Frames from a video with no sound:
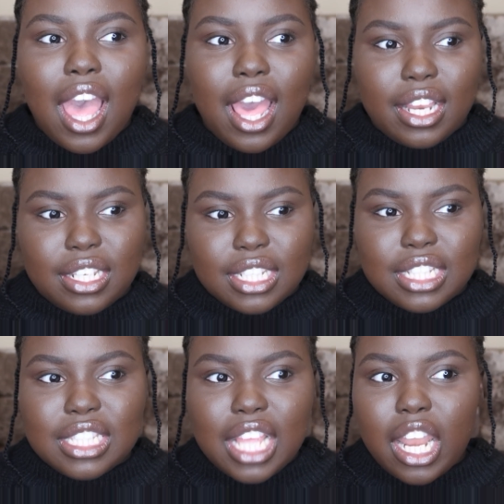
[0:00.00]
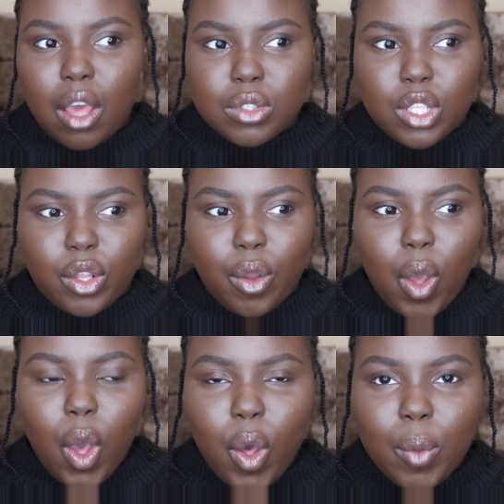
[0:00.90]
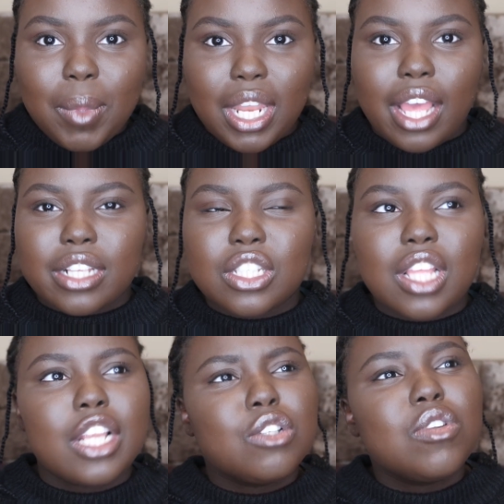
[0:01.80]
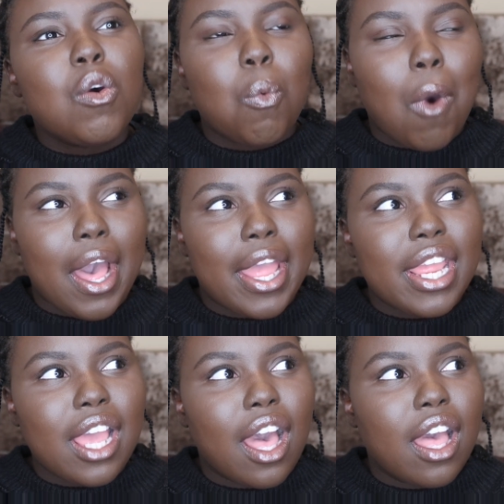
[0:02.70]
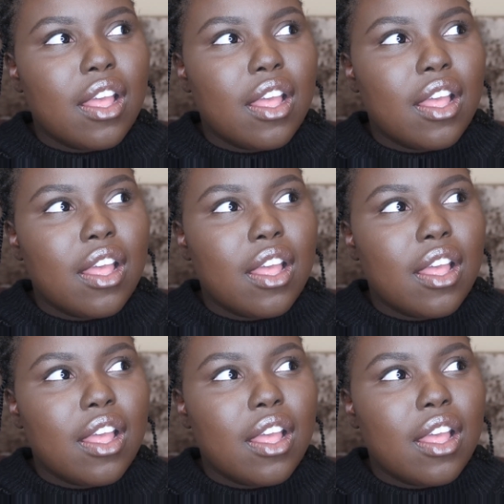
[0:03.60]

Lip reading: and instead I was gonna go home. And I don't know why,